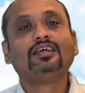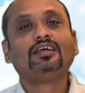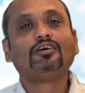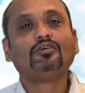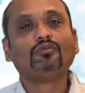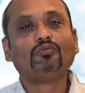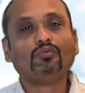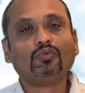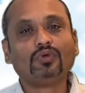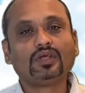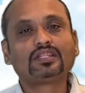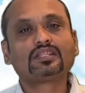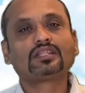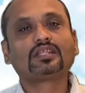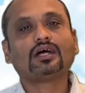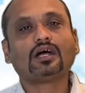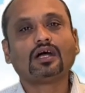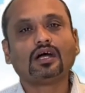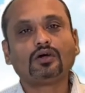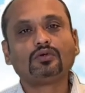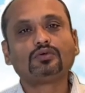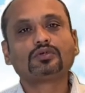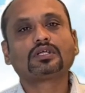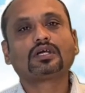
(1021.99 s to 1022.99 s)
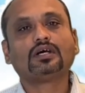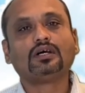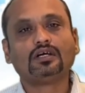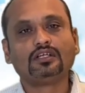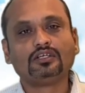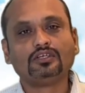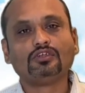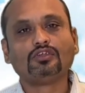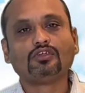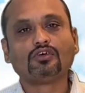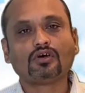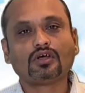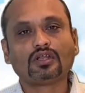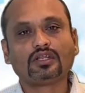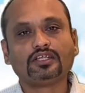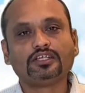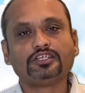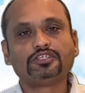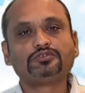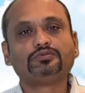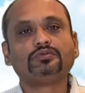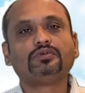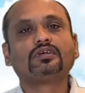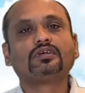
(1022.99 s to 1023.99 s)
Without our knowledge, we are